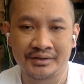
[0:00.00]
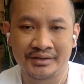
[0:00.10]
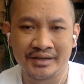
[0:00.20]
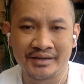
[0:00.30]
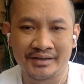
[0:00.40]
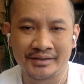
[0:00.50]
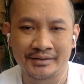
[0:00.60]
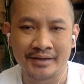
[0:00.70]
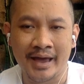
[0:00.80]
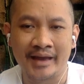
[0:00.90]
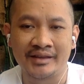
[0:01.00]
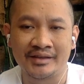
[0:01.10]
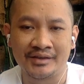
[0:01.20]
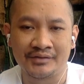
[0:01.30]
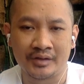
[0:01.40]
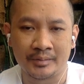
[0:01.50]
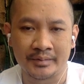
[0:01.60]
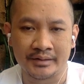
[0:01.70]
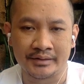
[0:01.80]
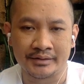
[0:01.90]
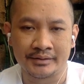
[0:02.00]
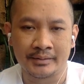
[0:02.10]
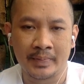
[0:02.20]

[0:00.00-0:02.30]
changes and developments.